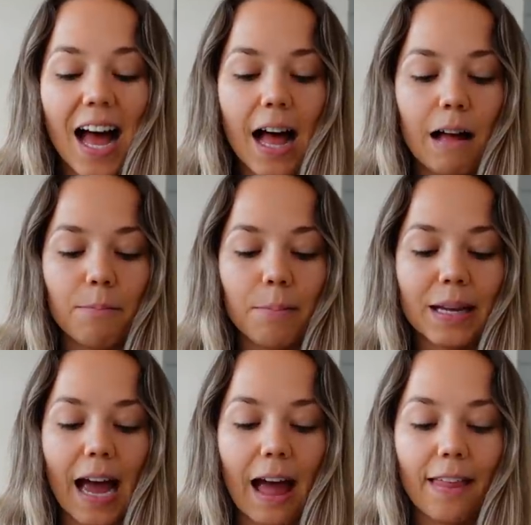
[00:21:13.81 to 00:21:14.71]
Um,
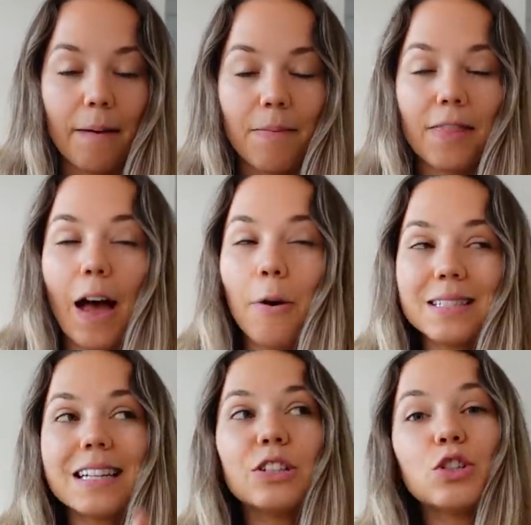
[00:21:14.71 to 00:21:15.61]
but yeah, that, that
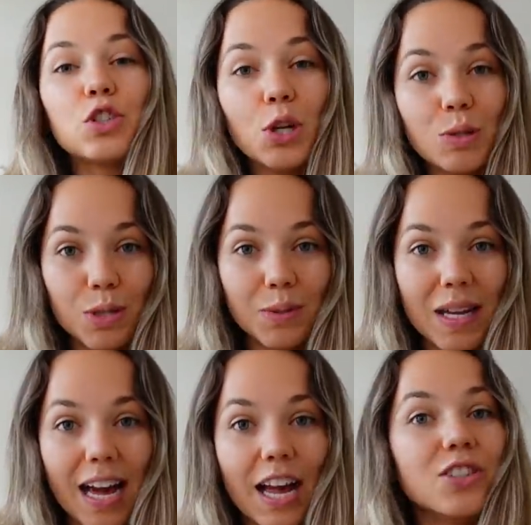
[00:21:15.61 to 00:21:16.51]
one's a little too
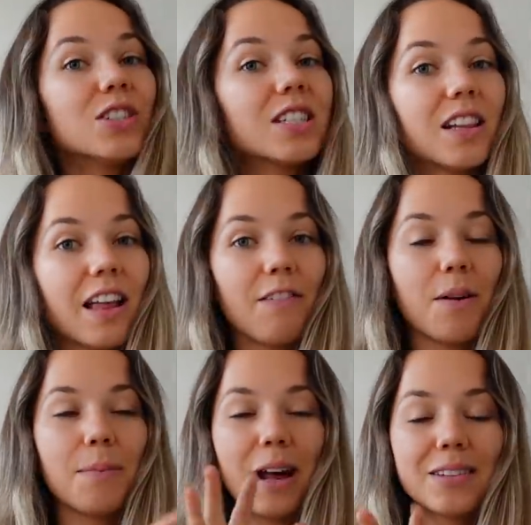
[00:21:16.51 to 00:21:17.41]
sweet. I used to love
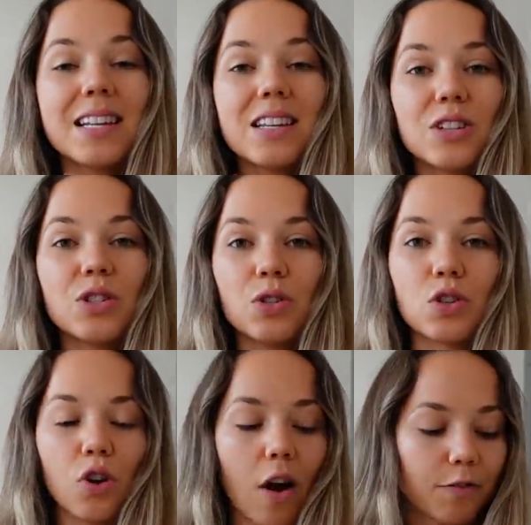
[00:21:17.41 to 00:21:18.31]
it, but now it's a little too
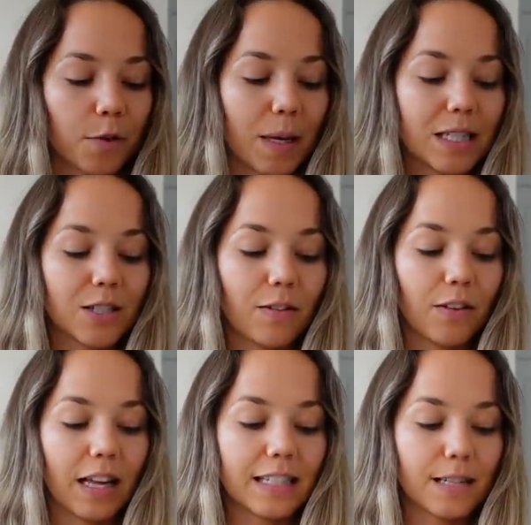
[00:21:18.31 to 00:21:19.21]
strong for me. So I
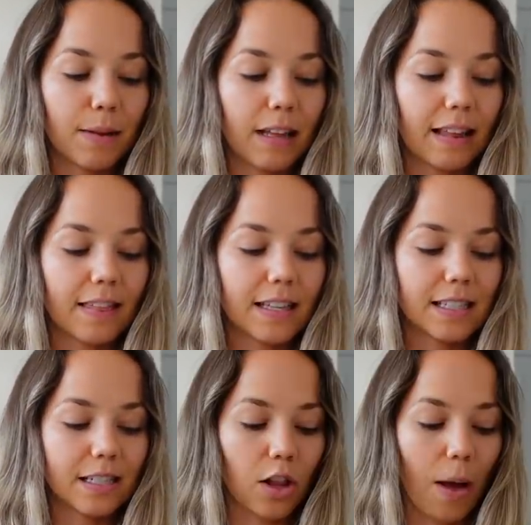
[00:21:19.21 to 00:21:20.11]
feel like something like
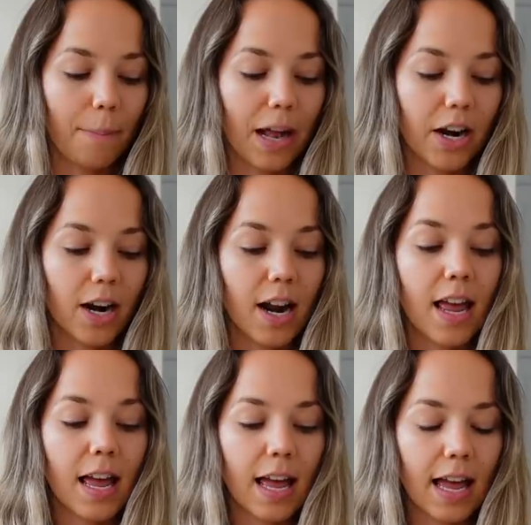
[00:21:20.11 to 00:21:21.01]
this is a lot better
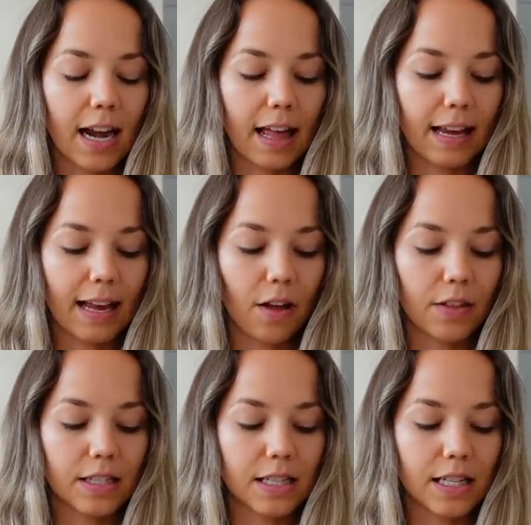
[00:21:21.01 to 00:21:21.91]
and I like how
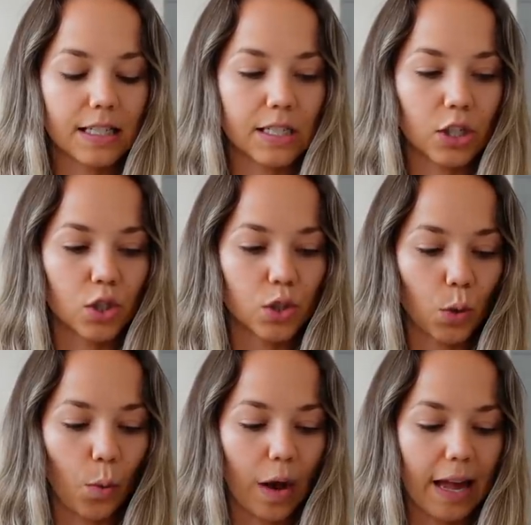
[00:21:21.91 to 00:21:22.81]
this is
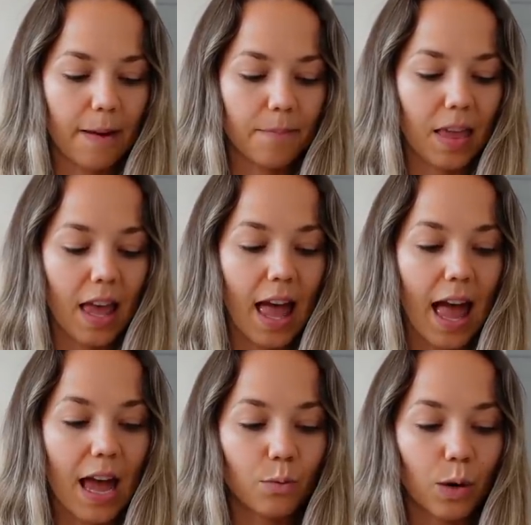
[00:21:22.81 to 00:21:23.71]
soy.
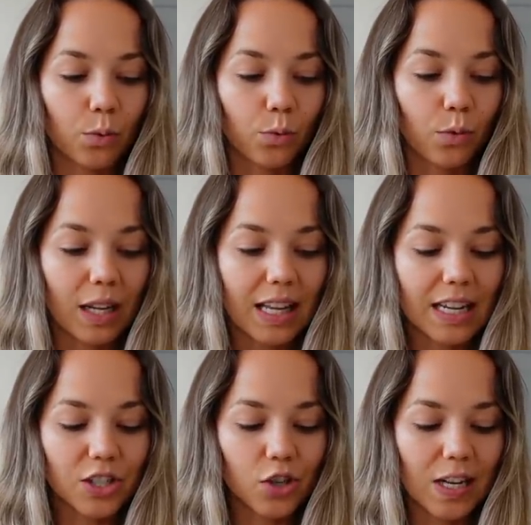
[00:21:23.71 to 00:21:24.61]
And what really
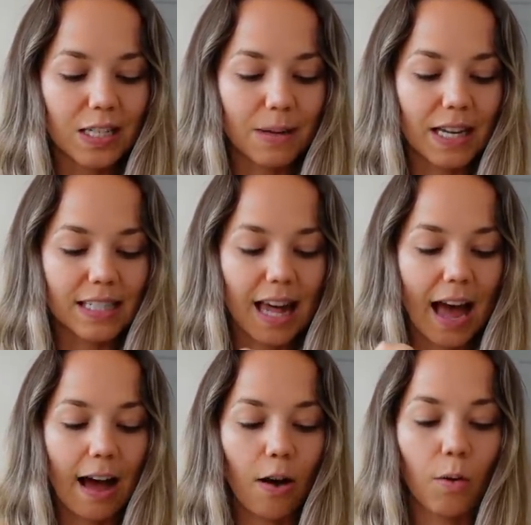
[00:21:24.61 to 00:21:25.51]
intrigued me is
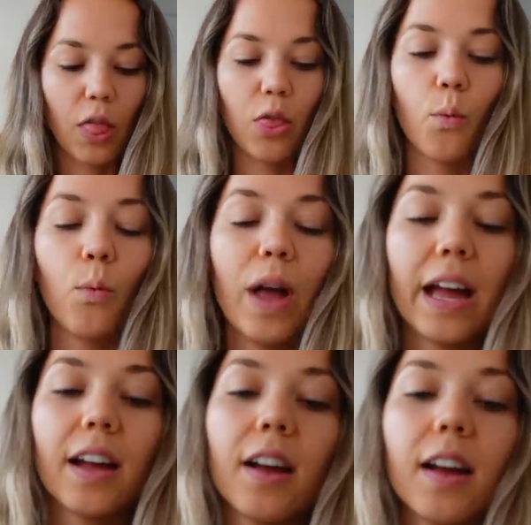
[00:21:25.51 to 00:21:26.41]
how the
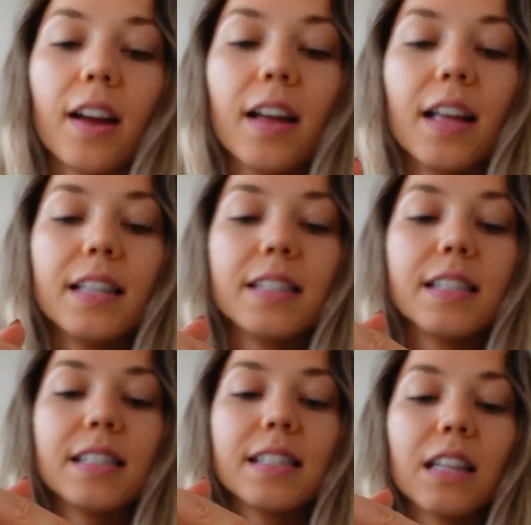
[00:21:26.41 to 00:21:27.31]
wick is
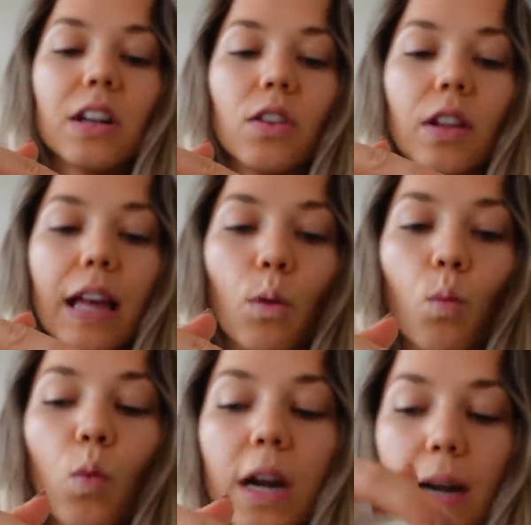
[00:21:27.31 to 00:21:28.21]
this little like
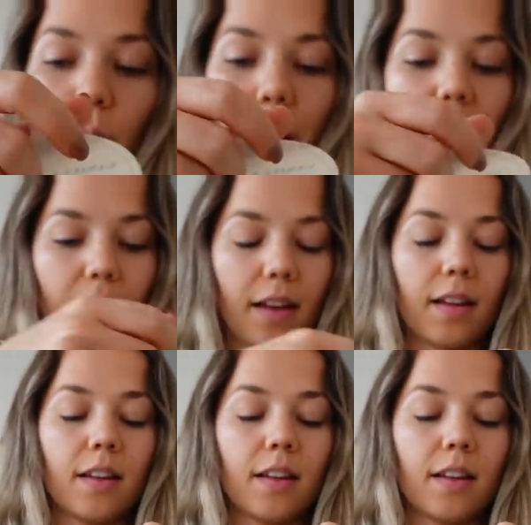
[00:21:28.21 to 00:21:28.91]
wooden wick.